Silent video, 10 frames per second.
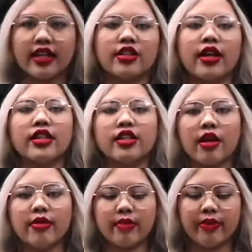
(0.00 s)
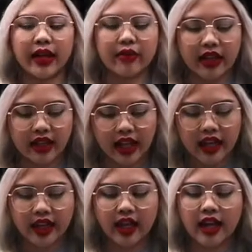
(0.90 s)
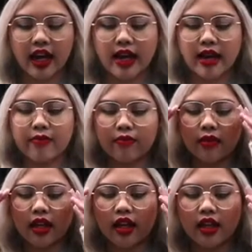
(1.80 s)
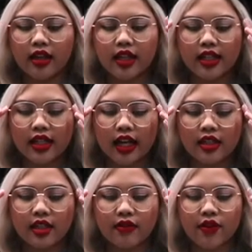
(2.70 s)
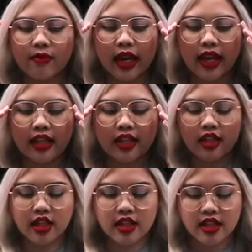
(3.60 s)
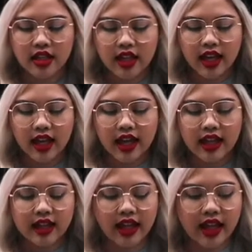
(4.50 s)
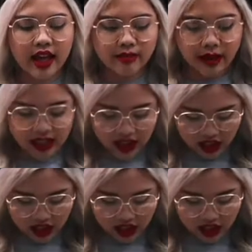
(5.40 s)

Yeah, so I'll just go with the black one. And then I am... these glasses are from ASOS. And then my